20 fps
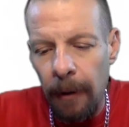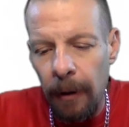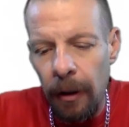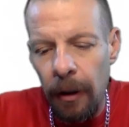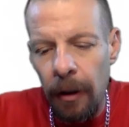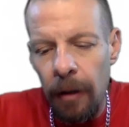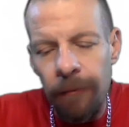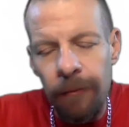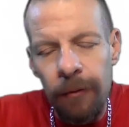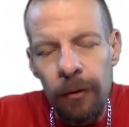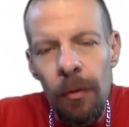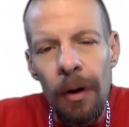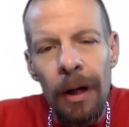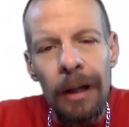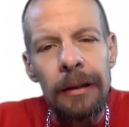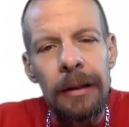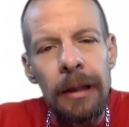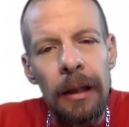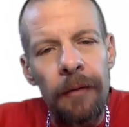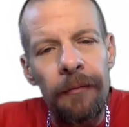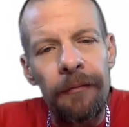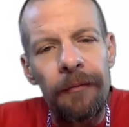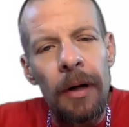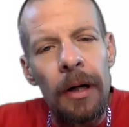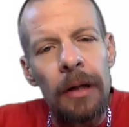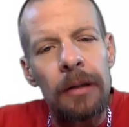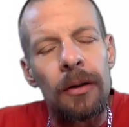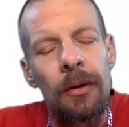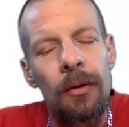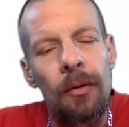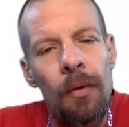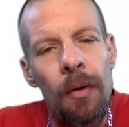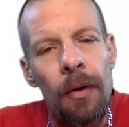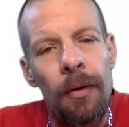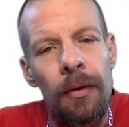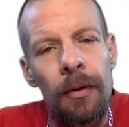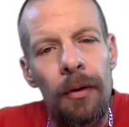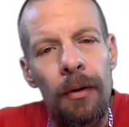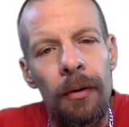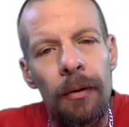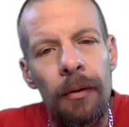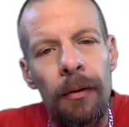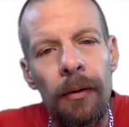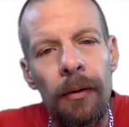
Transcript: if you identified as a Northerner,